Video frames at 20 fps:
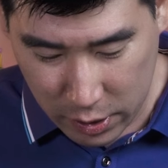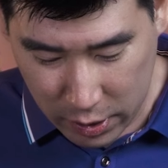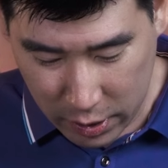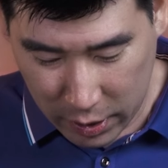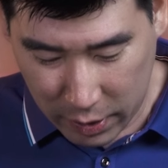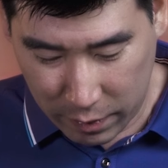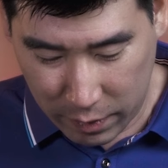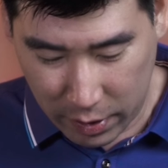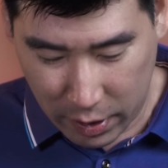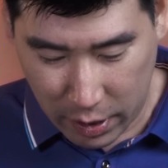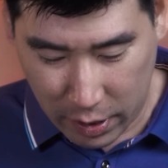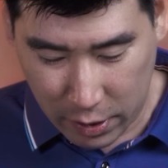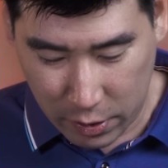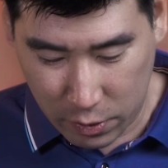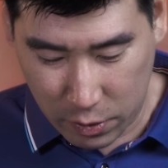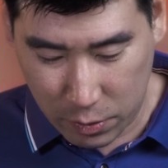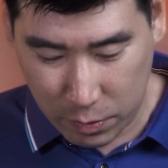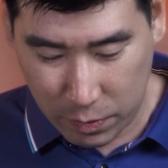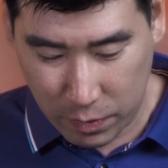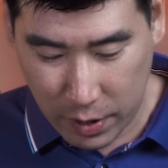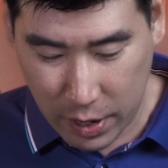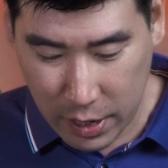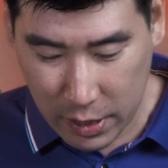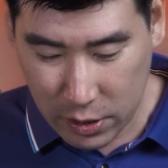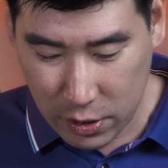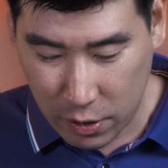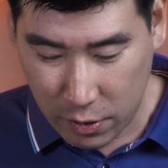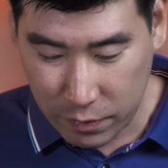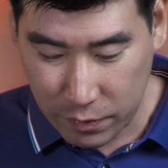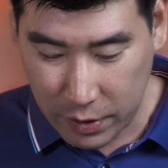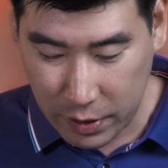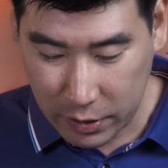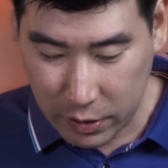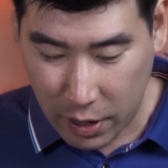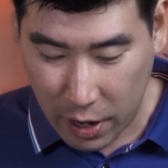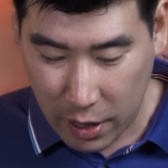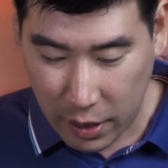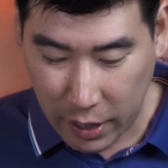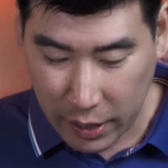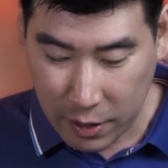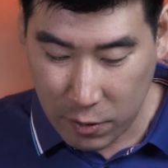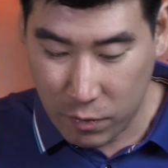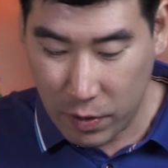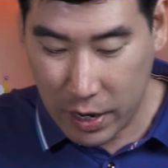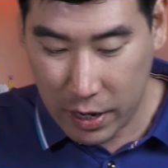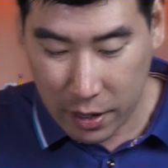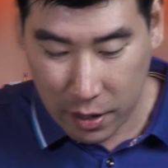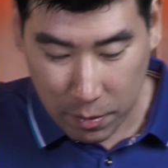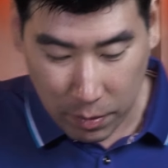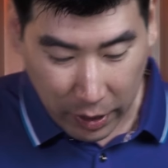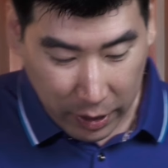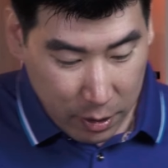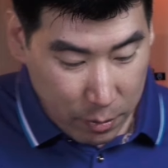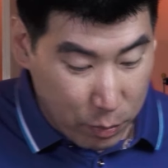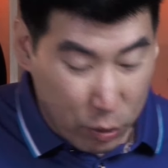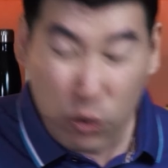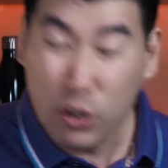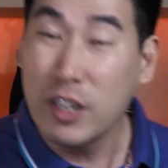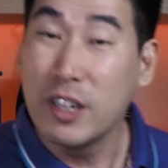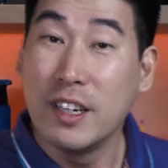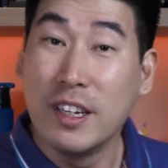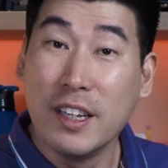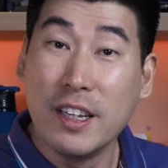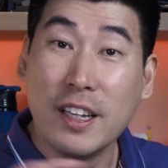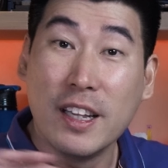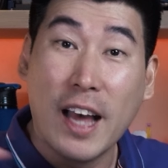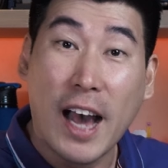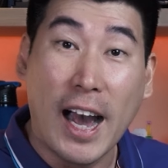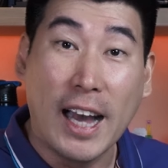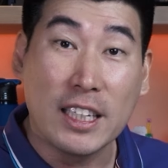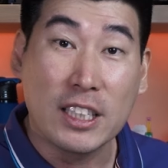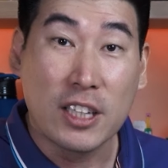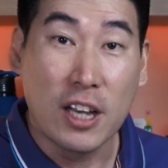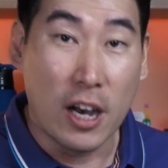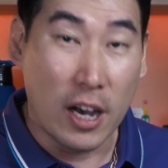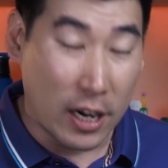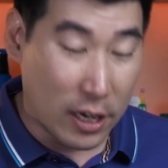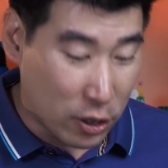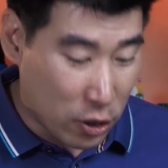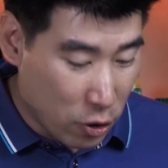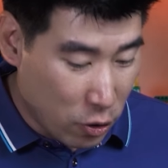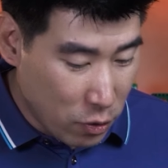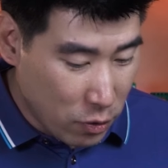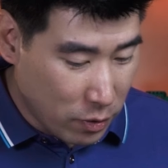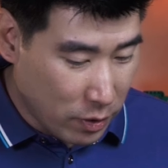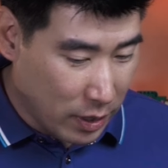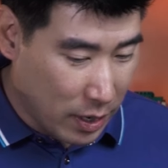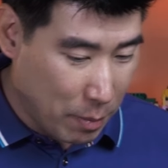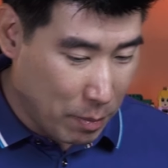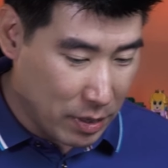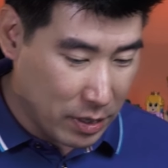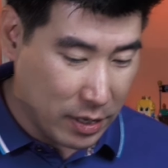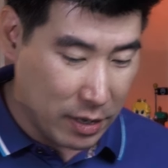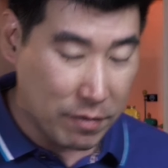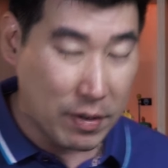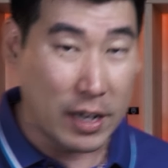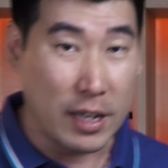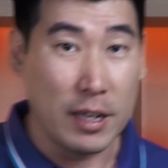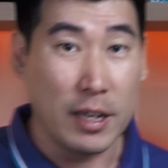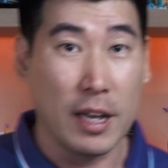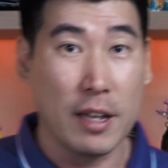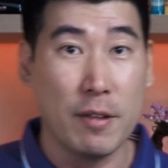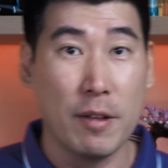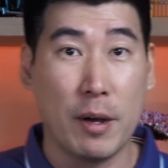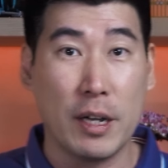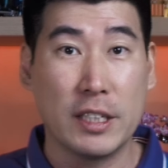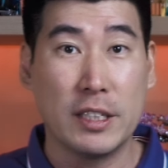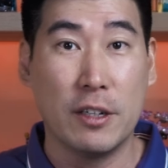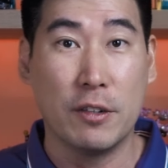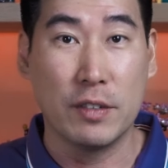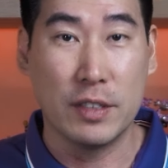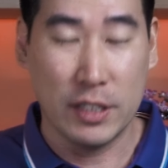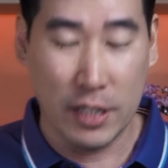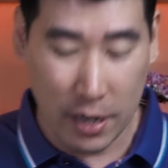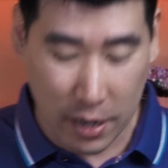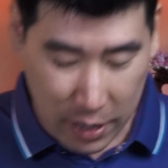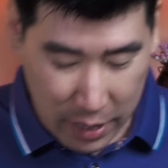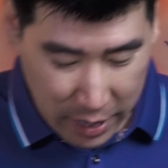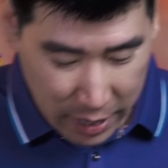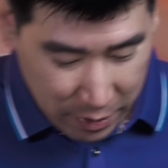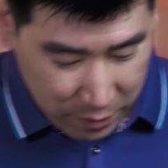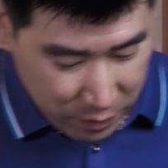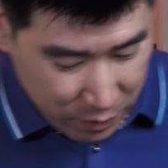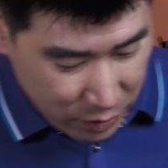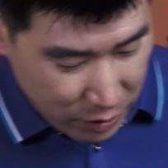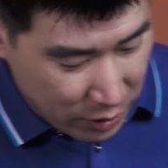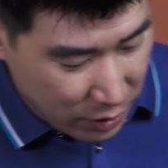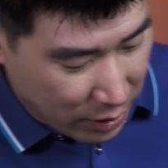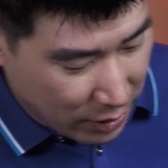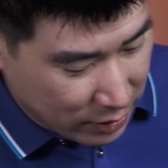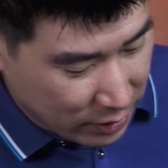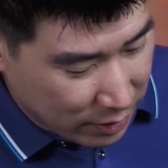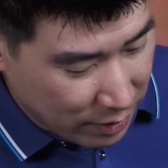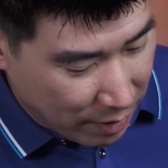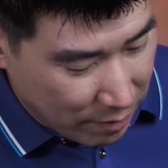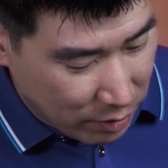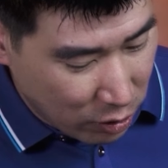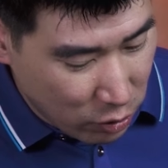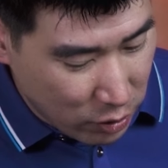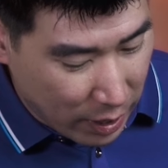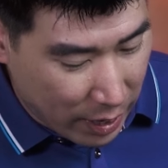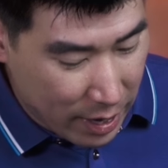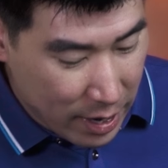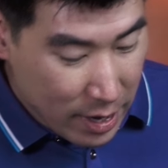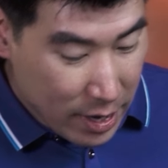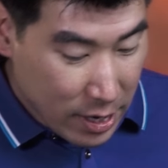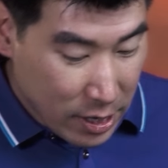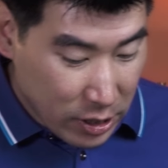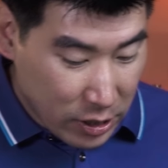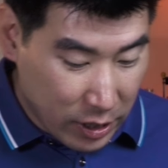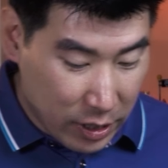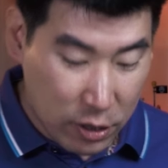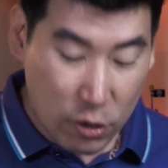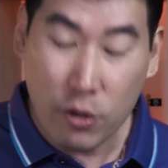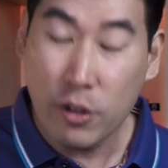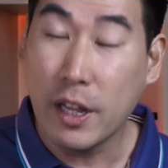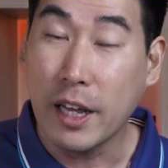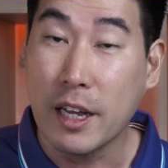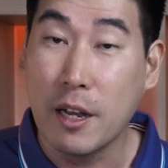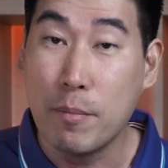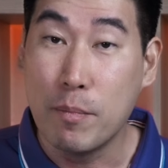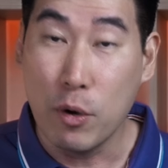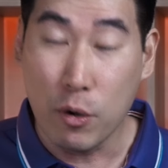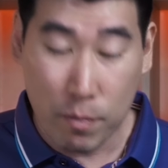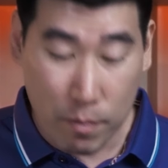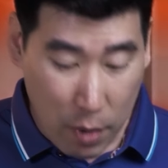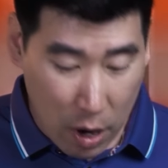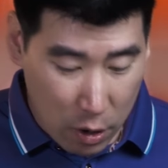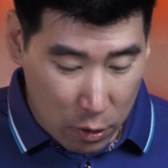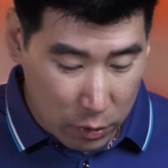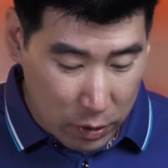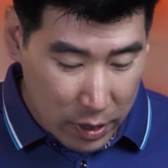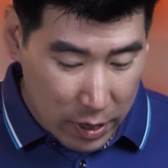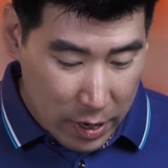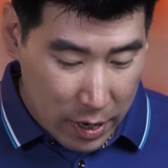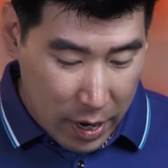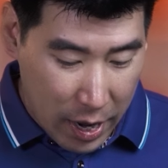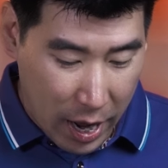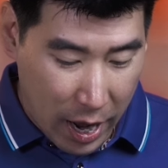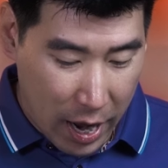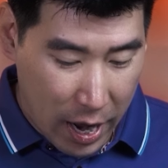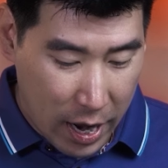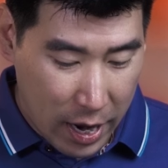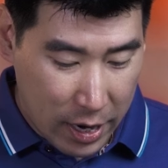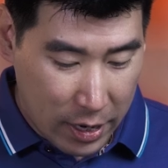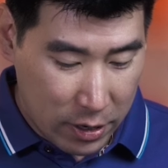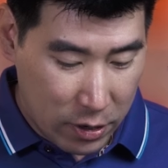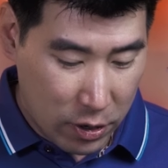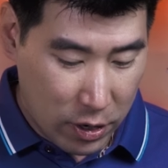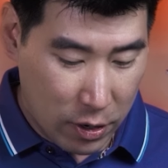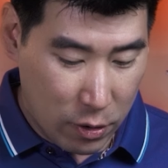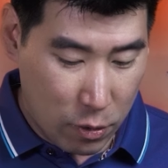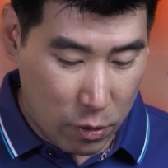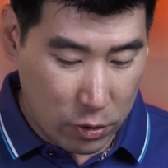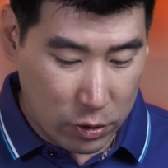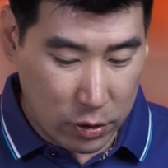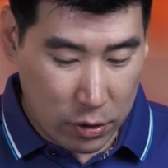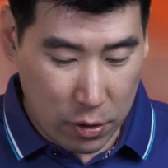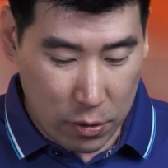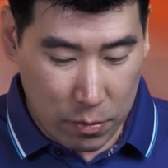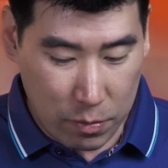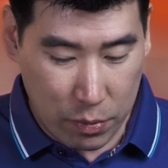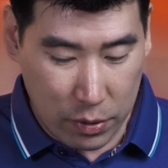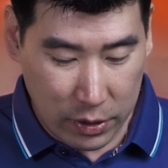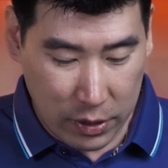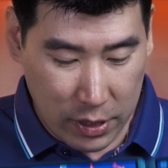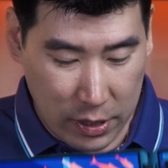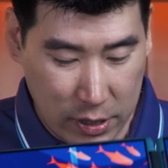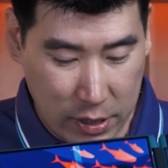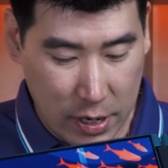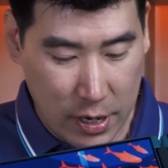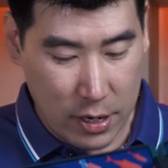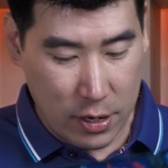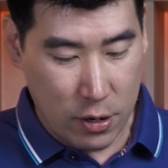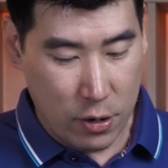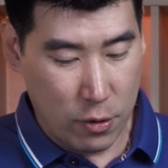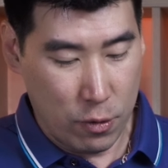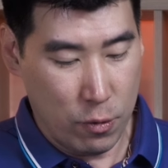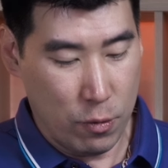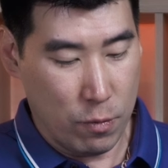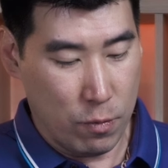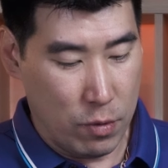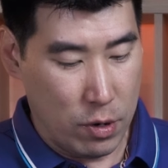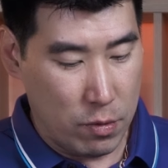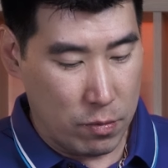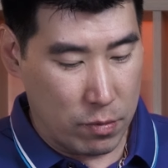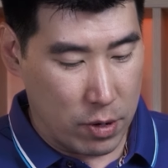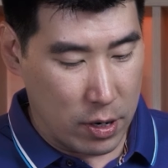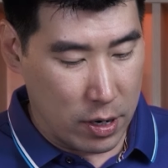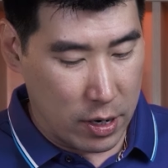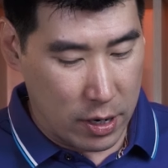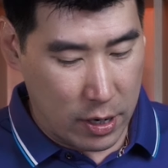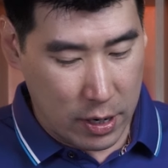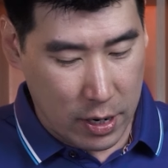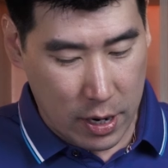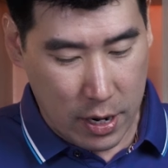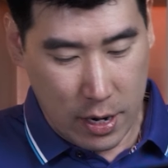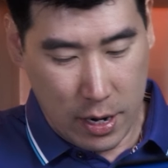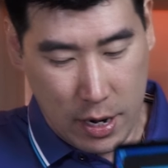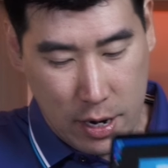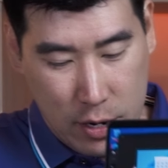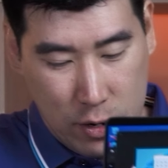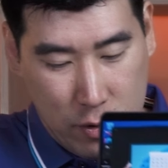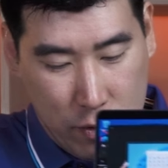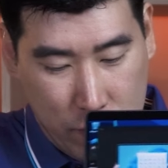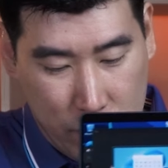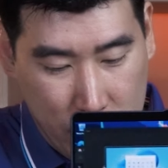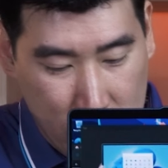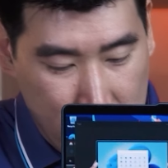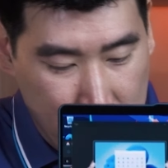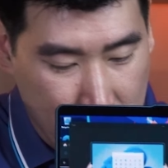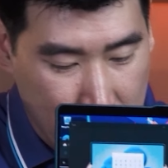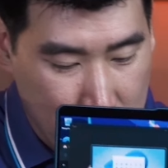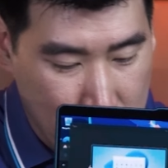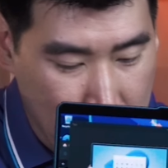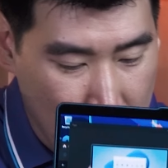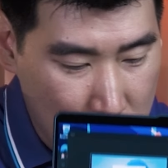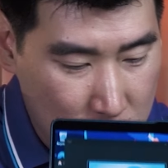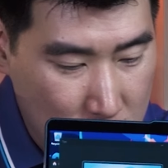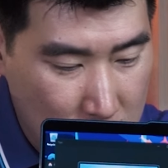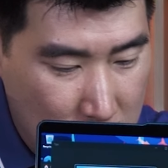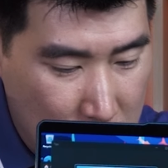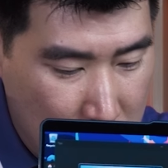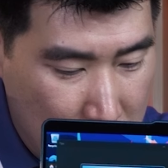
to give it a little thing. So it's kind of like a reading, like a book. That's kind of cool. Let me see if I can get myself centered here for you guys to have a look at. So you can do it like a book mode, and you can also put this into, whoa, into this sort of mode.